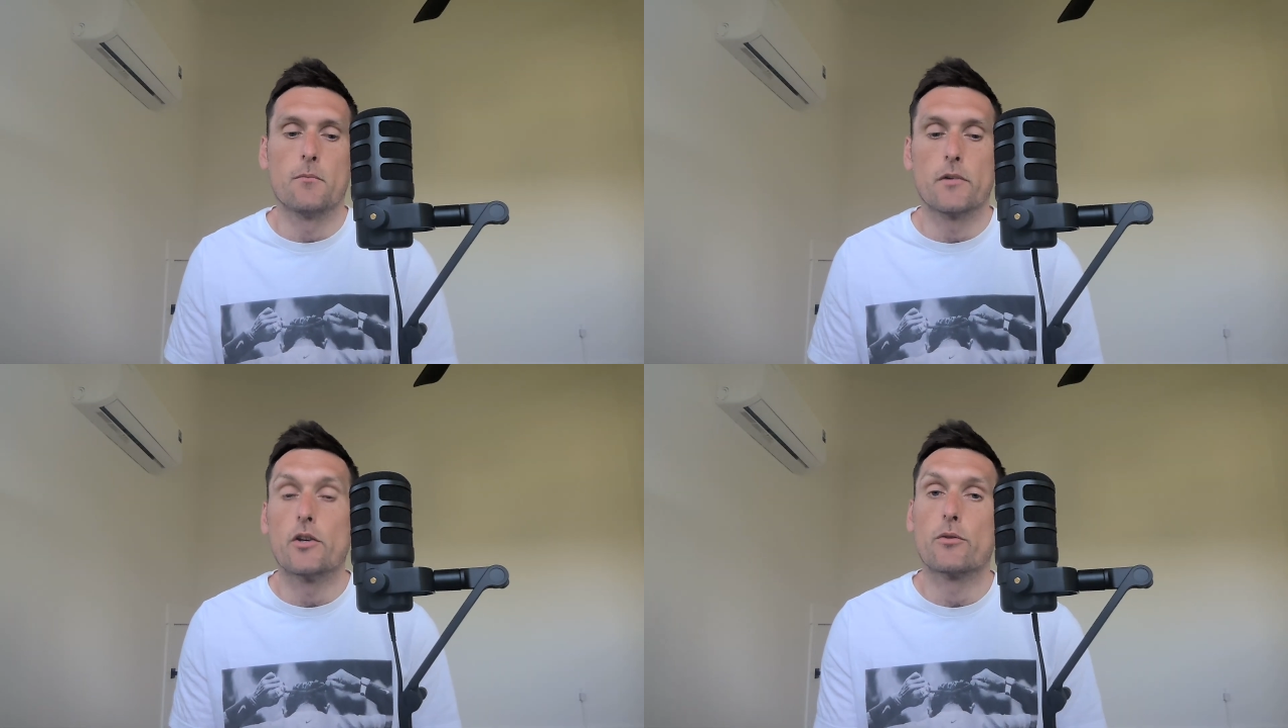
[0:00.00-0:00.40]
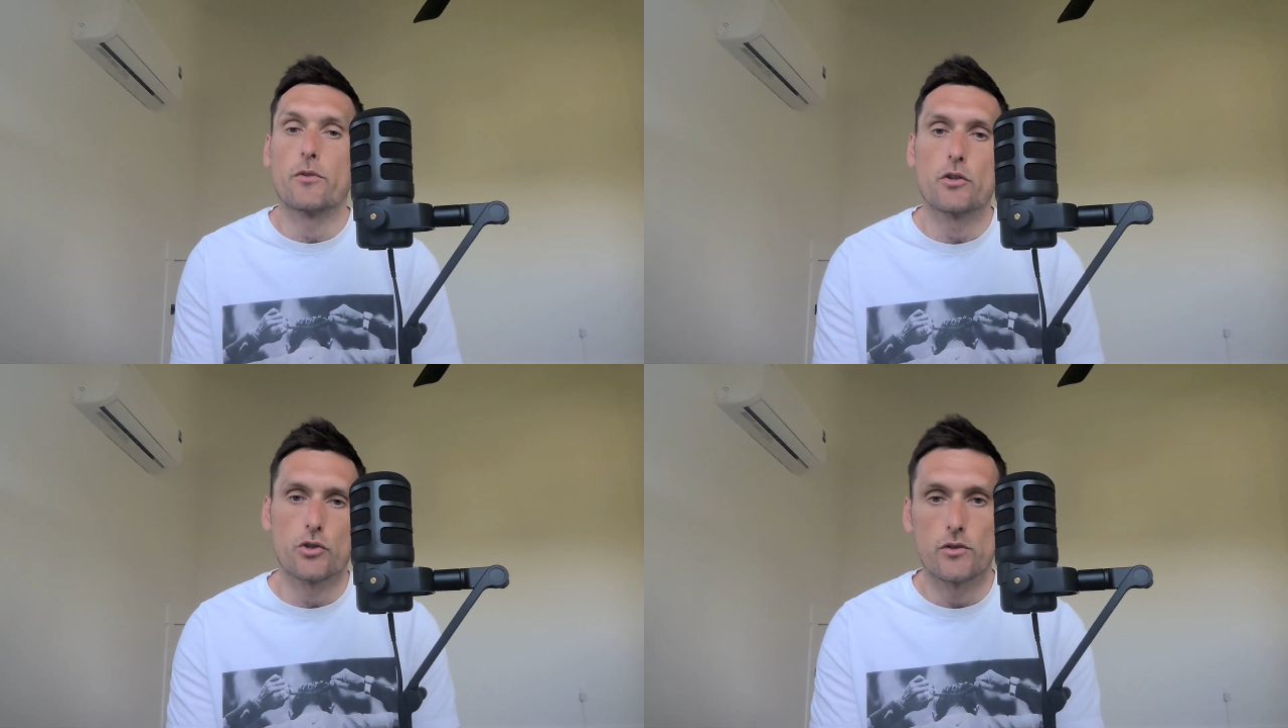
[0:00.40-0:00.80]

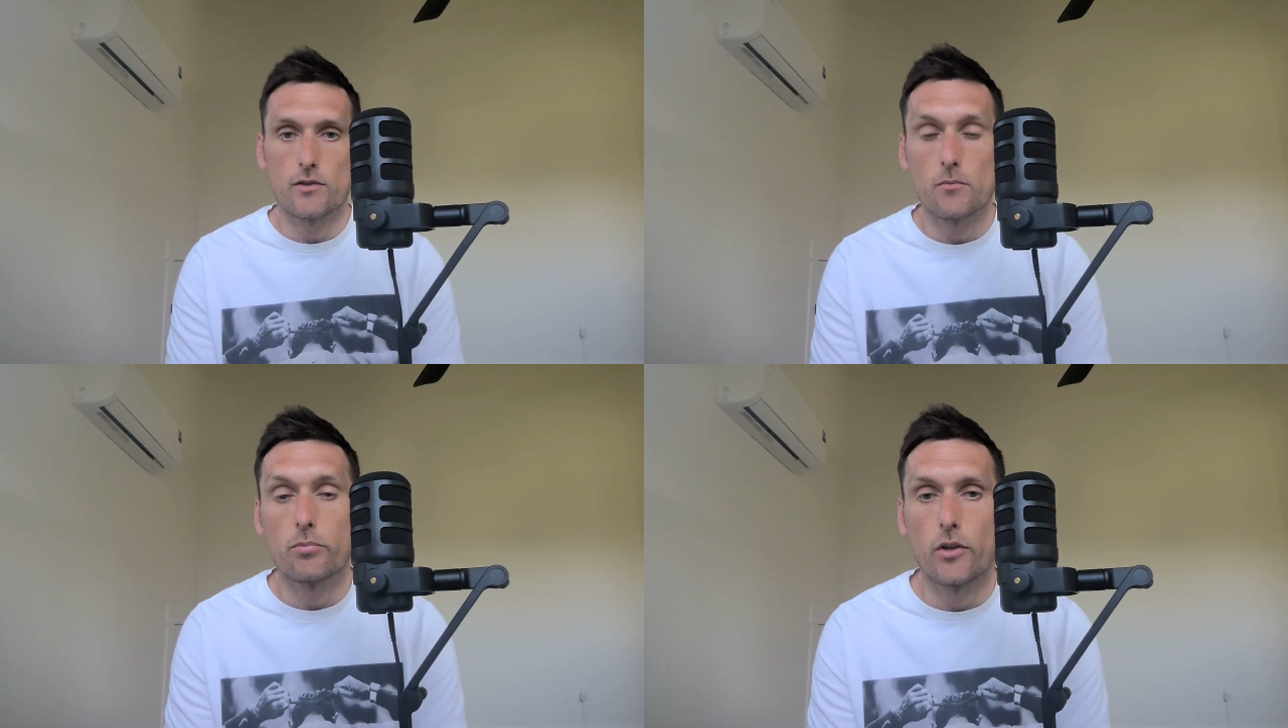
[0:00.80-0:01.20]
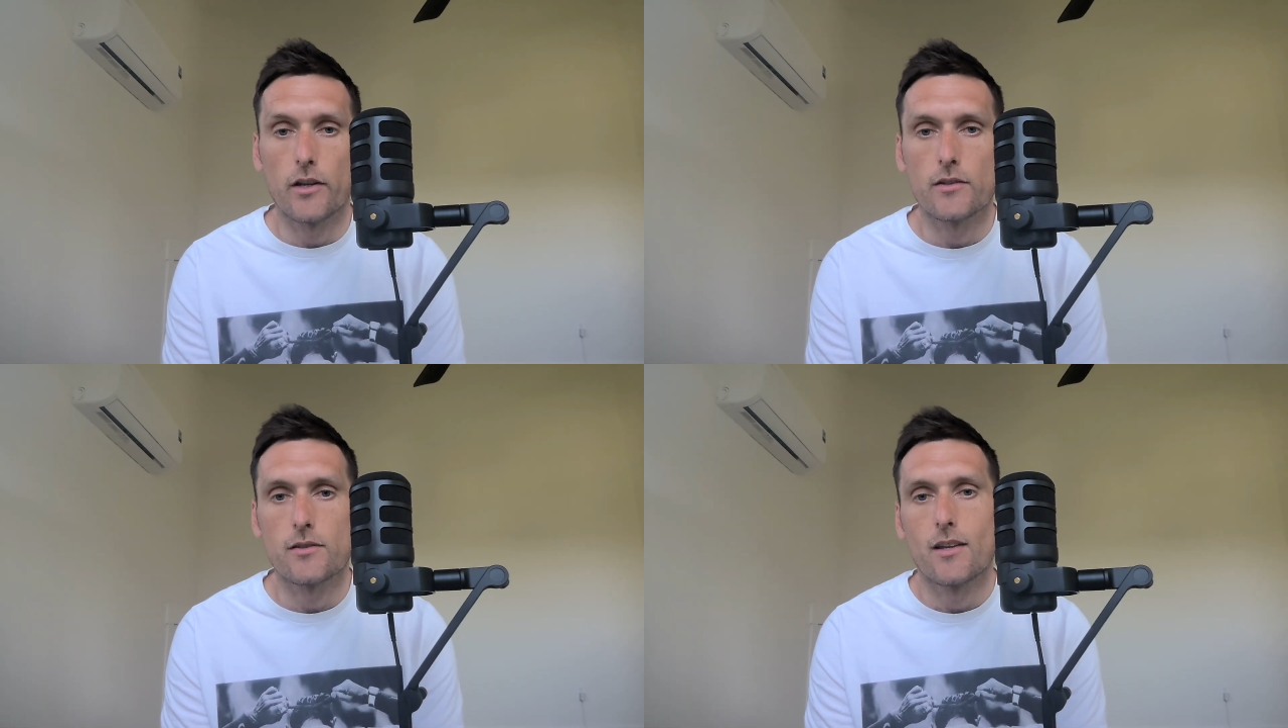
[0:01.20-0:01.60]
interventions in
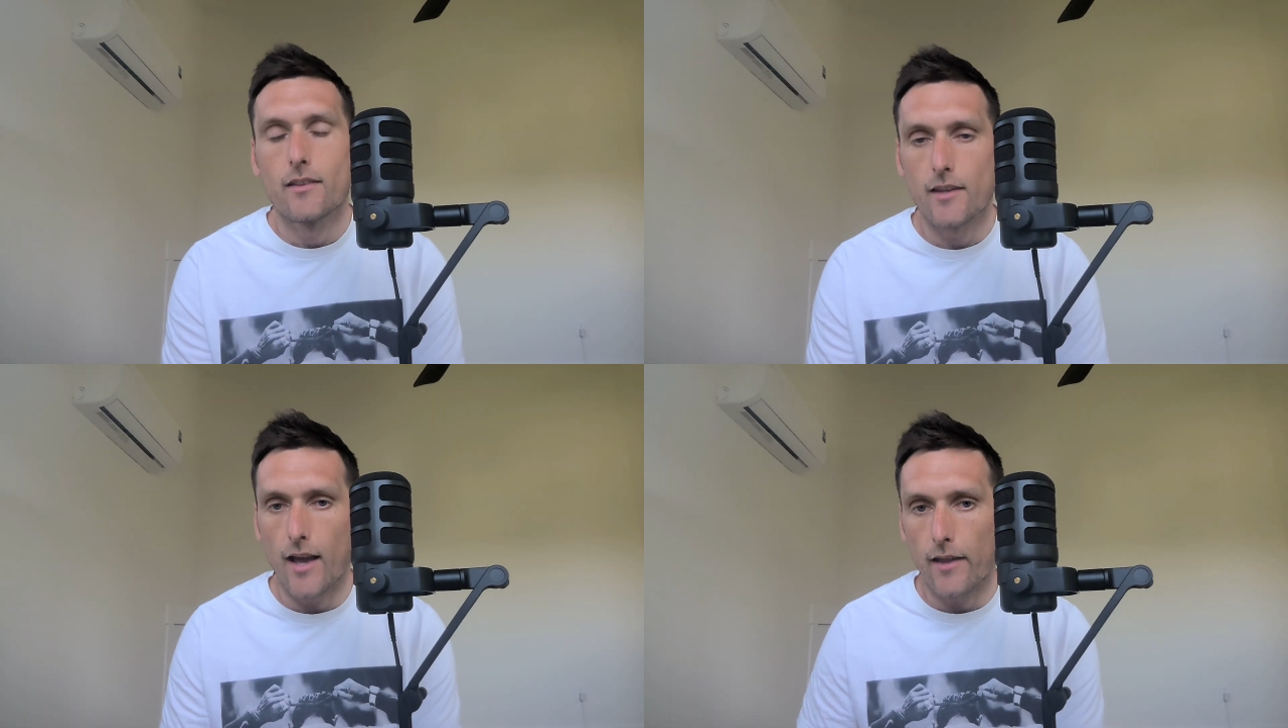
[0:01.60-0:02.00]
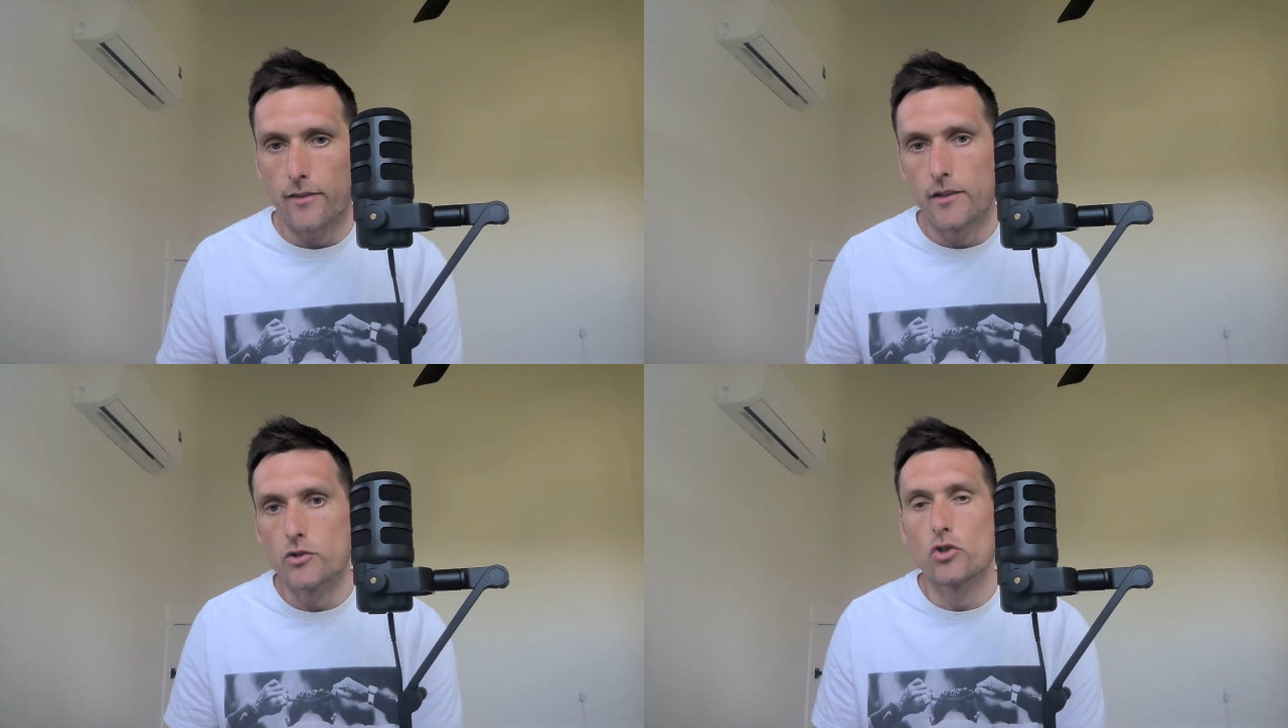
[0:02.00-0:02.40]
place, the
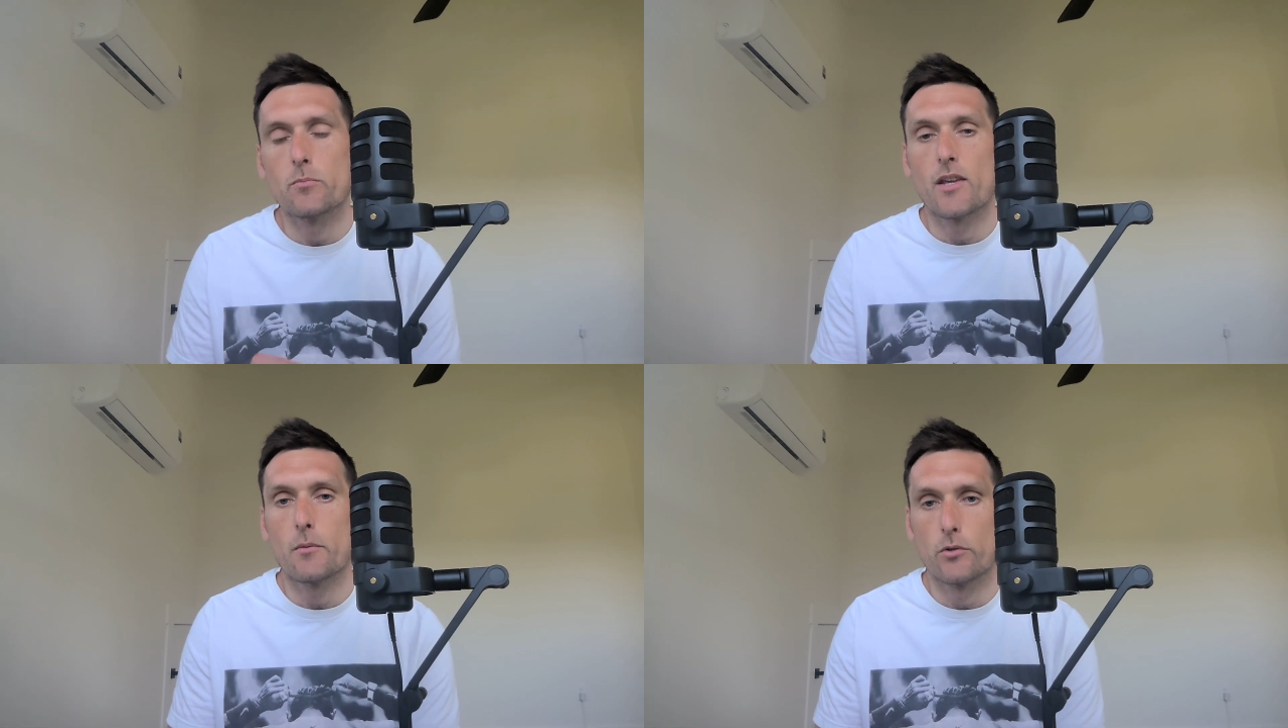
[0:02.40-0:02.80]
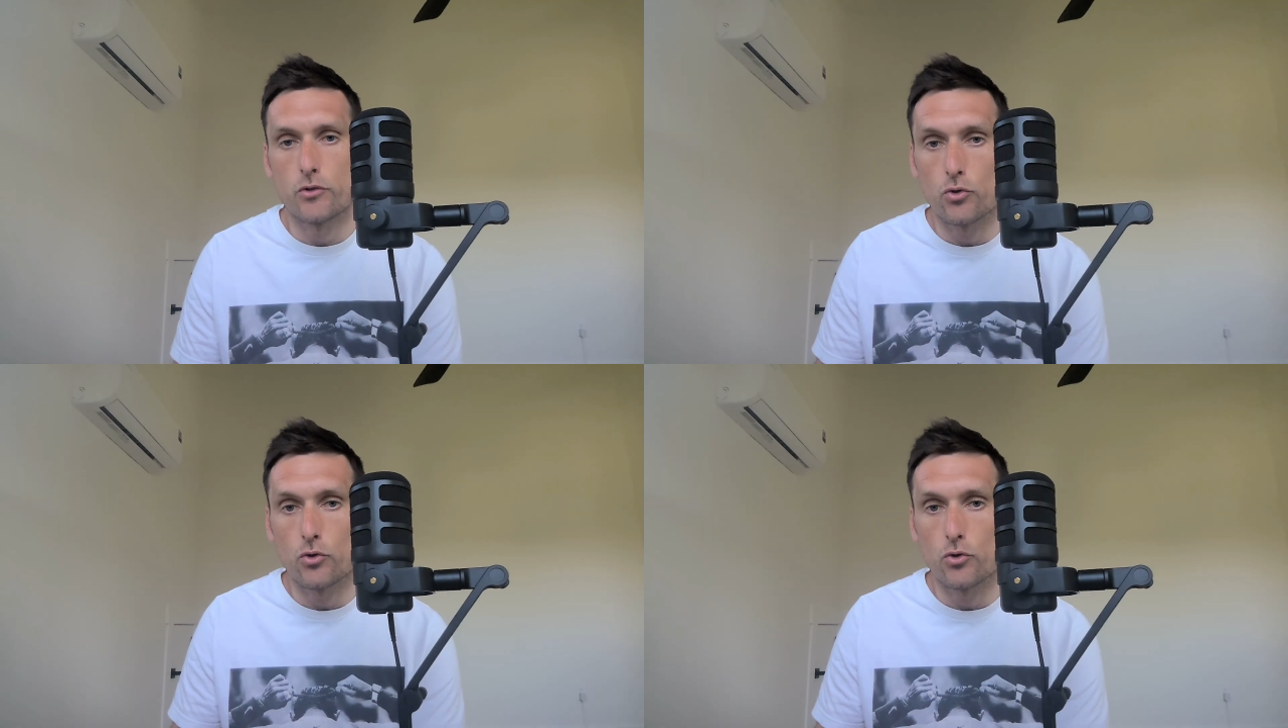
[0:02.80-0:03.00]
athlete is going to be able